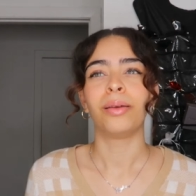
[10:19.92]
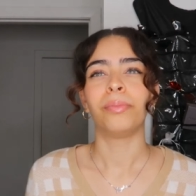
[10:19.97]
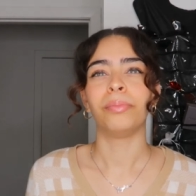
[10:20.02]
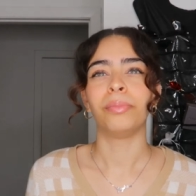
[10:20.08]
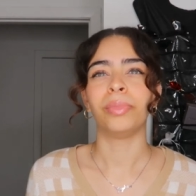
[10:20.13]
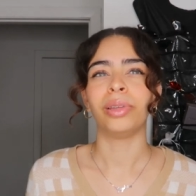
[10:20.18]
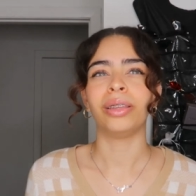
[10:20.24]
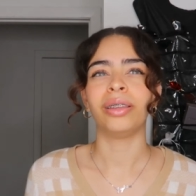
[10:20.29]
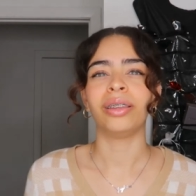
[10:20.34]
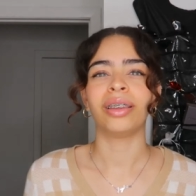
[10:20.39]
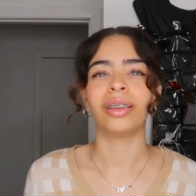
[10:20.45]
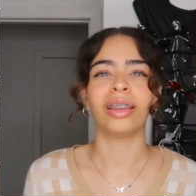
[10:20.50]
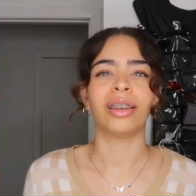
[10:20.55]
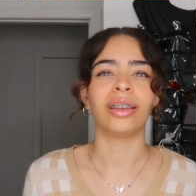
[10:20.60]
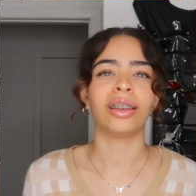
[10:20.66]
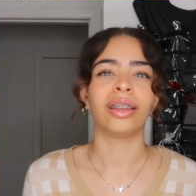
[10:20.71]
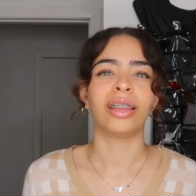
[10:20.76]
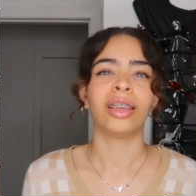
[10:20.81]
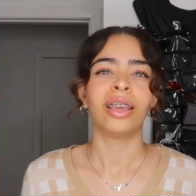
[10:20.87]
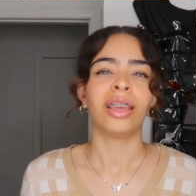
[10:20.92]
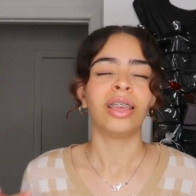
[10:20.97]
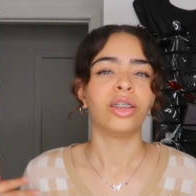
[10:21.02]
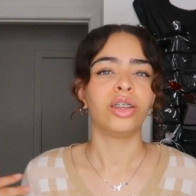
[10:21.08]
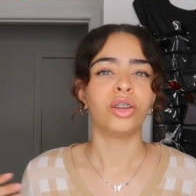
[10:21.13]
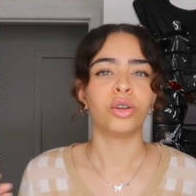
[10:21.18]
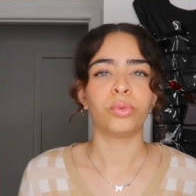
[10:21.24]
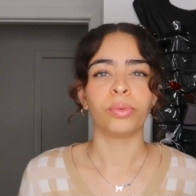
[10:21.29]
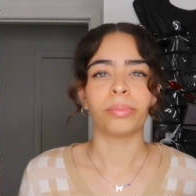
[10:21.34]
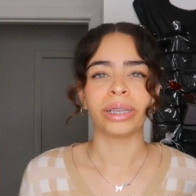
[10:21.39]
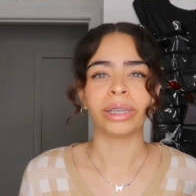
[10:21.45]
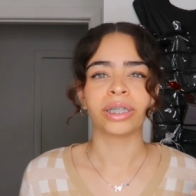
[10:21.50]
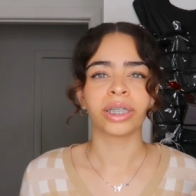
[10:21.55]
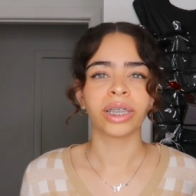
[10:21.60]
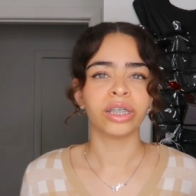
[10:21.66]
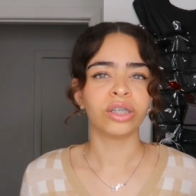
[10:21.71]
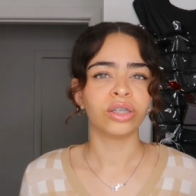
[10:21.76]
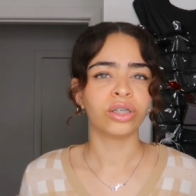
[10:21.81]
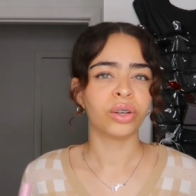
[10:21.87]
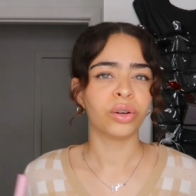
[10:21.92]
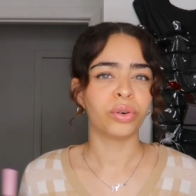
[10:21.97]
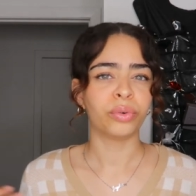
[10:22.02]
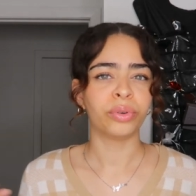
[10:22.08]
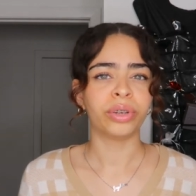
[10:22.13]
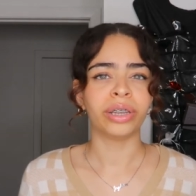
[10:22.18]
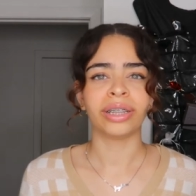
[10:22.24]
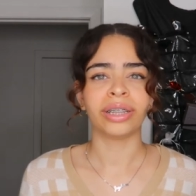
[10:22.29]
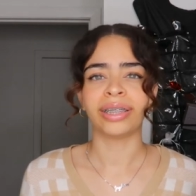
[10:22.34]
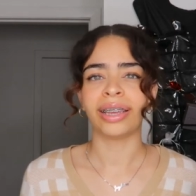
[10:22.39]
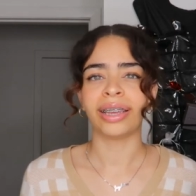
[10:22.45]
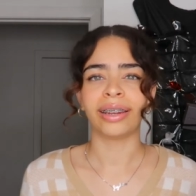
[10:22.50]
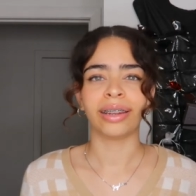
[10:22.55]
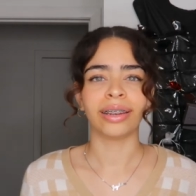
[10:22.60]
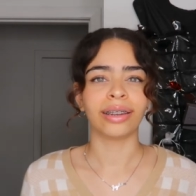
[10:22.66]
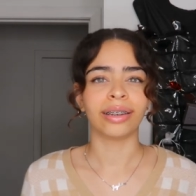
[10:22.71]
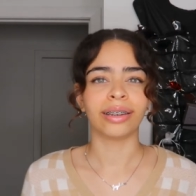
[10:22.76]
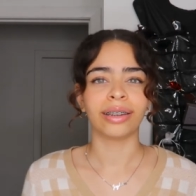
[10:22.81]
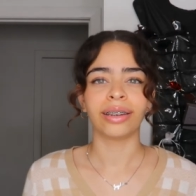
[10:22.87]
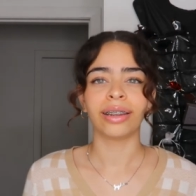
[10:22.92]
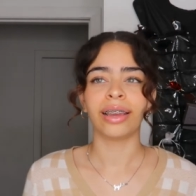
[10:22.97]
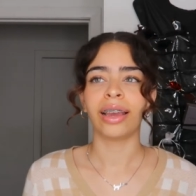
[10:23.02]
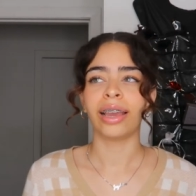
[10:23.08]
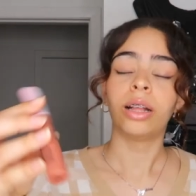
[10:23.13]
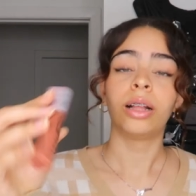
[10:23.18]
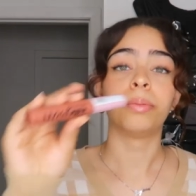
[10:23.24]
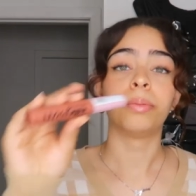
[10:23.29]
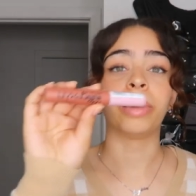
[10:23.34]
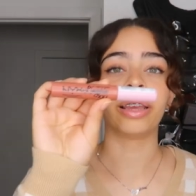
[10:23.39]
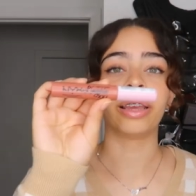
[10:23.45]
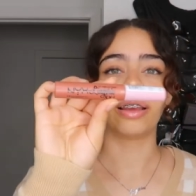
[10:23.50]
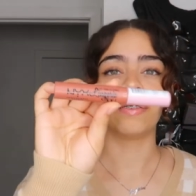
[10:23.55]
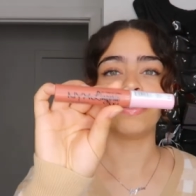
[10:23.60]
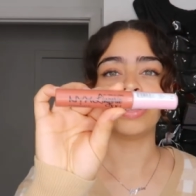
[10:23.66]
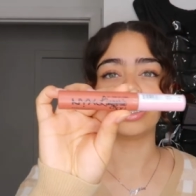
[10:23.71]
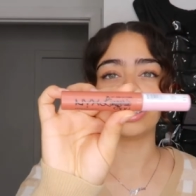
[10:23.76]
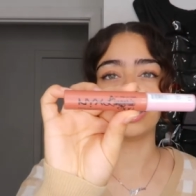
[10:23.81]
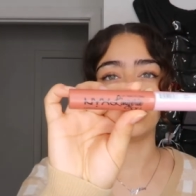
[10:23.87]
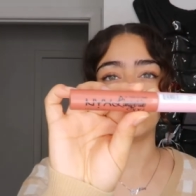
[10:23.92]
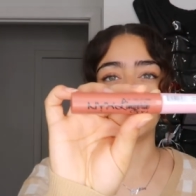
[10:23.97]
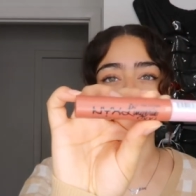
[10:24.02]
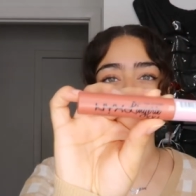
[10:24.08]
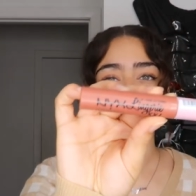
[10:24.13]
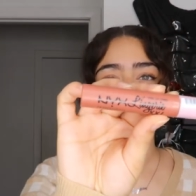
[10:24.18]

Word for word: me and, you know, with my skin tone and da da da da da. Um, I have this N Y